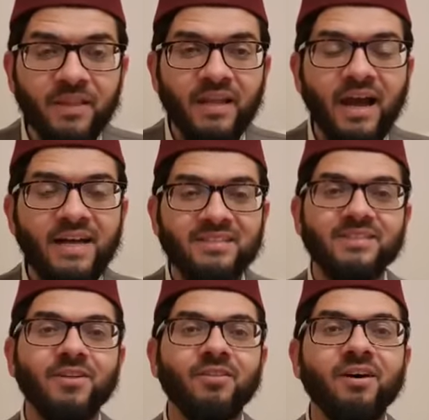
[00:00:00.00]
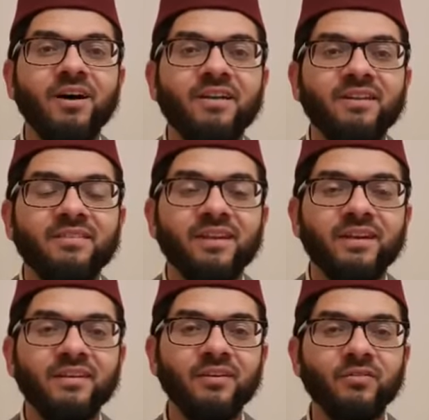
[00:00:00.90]
asking Allah
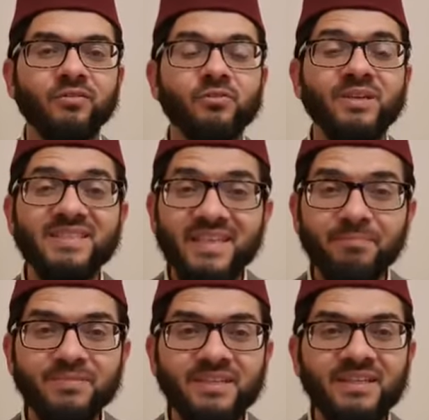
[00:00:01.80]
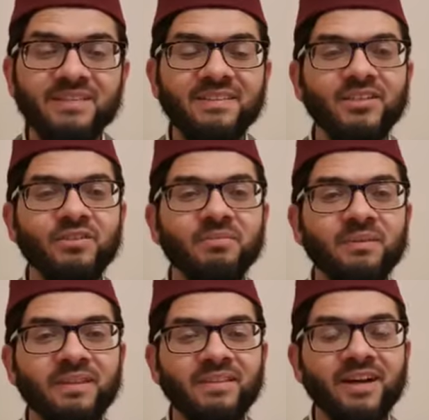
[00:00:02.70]
to accept it,
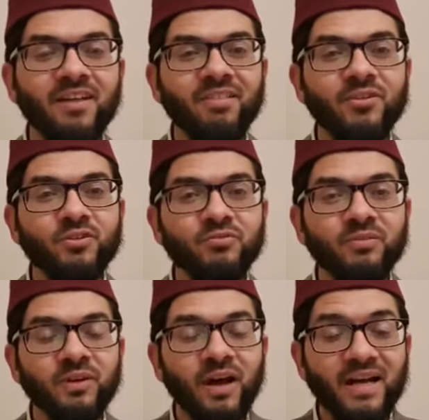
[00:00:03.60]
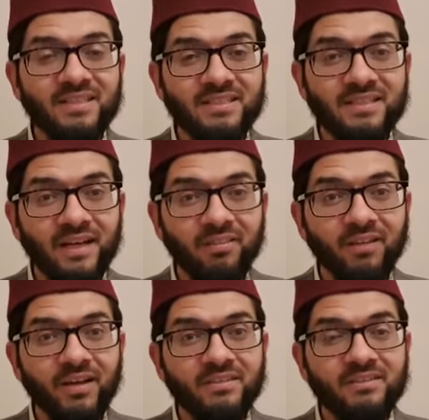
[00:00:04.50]
that Ya Allah, you know, asking
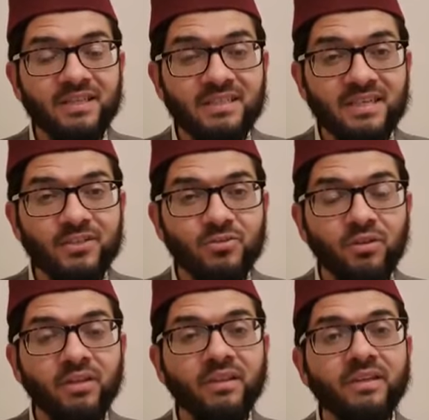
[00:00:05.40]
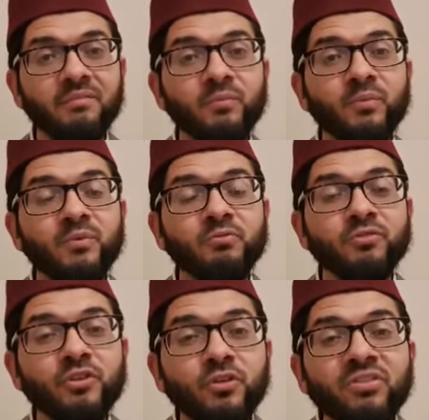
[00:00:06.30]
Allah and saying to Allah that you've
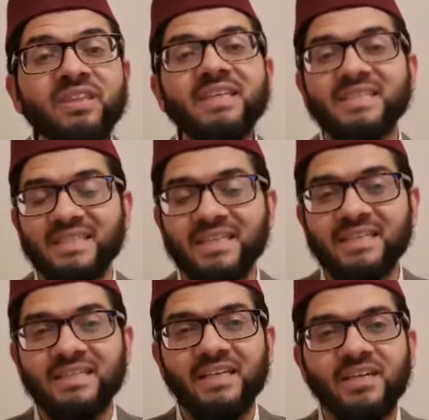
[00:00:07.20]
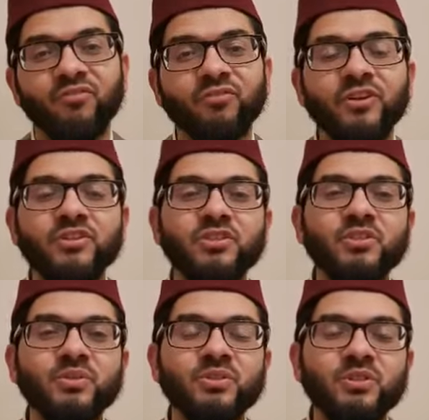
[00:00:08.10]
done these things
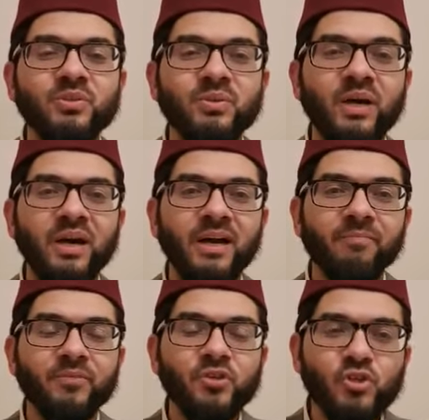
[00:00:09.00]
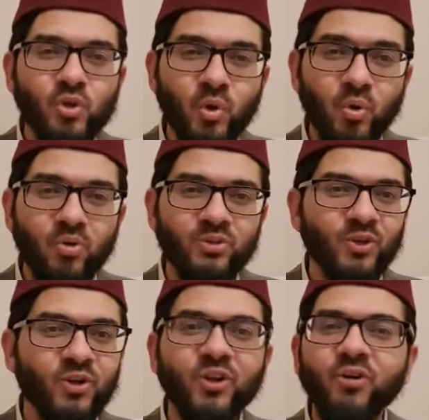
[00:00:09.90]
to show your
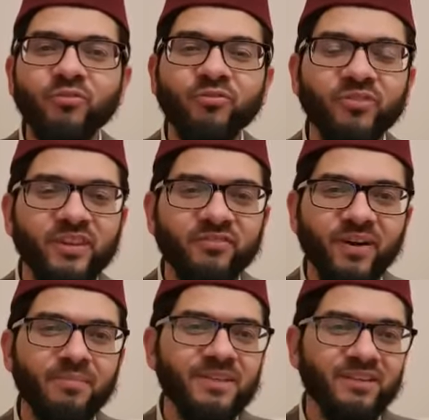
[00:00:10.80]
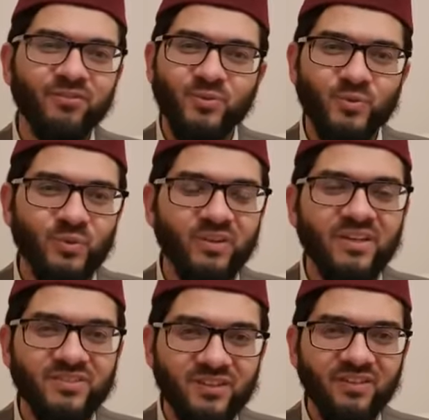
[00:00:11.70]
love for the family of Rasulullah
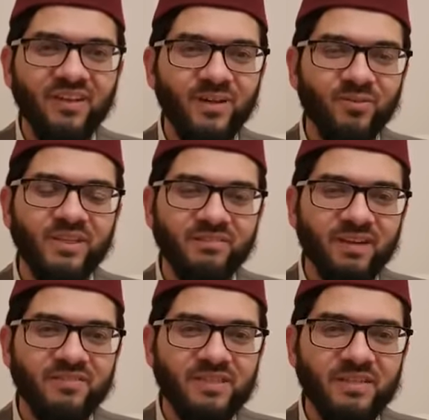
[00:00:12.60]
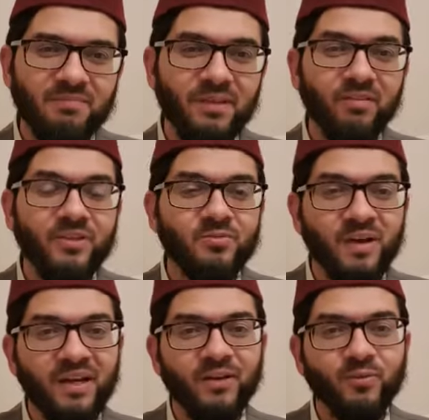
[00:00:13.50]
sallallahu alayhi wa sallam. May Allah
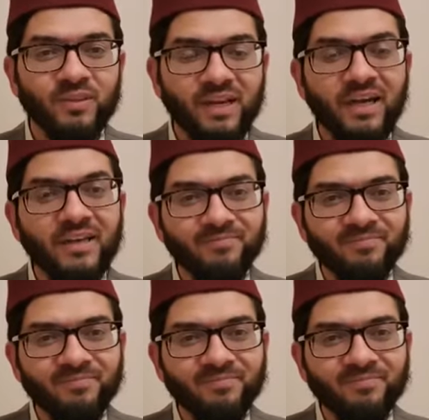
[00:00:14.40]
subhanahu wa ta'ala